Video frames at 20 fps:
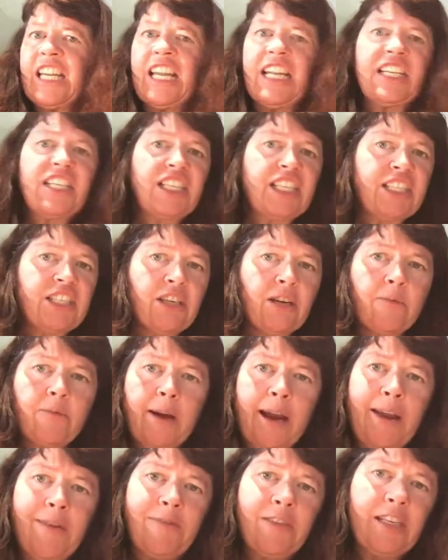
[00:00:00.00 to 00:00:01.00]
and it just
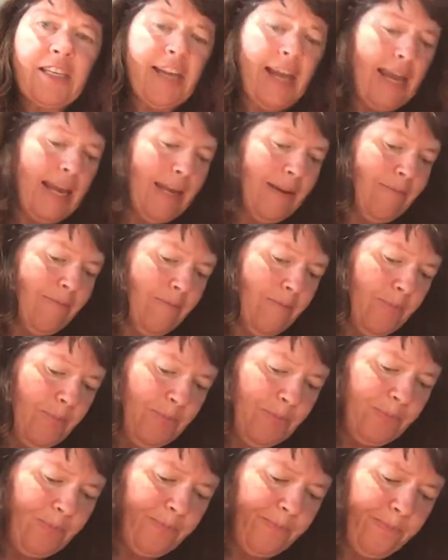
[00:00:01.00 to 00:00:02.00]
arrived today.
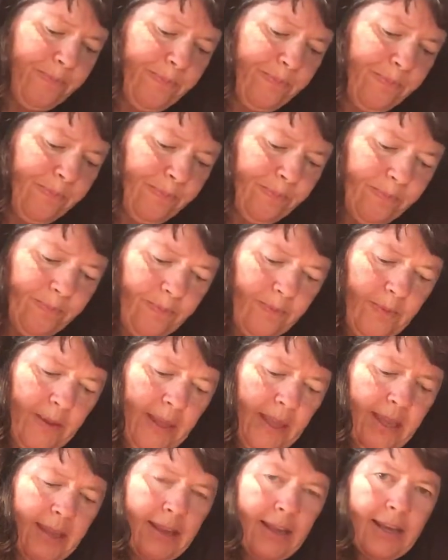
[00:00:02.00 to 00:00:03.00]
I'm
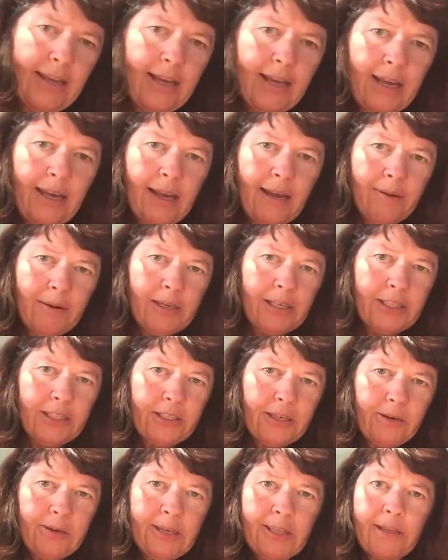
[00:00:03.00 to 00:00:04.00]
going to
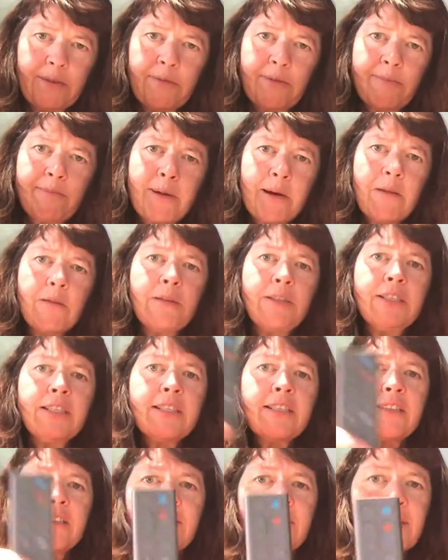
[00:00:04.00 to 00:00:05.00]
show you the remote.
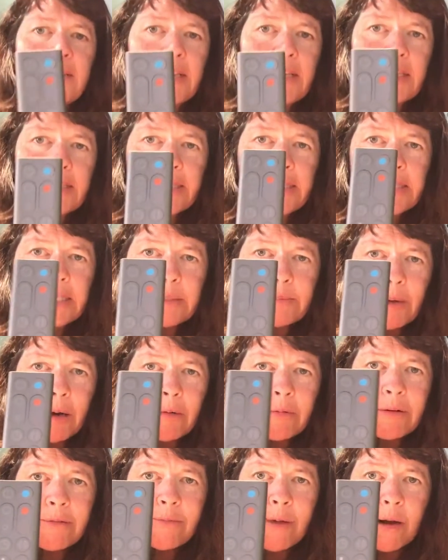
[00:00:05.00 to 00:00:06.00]
It's a
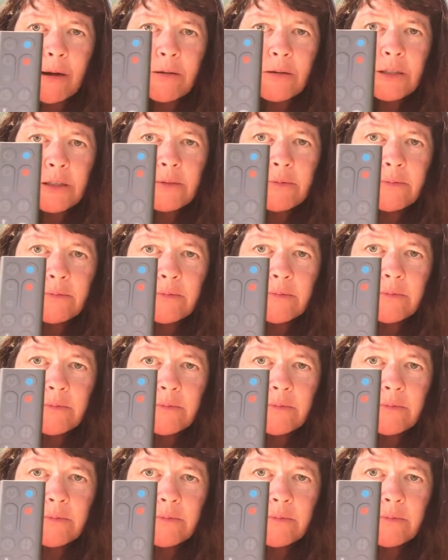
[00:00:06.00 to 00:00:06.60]
small remote.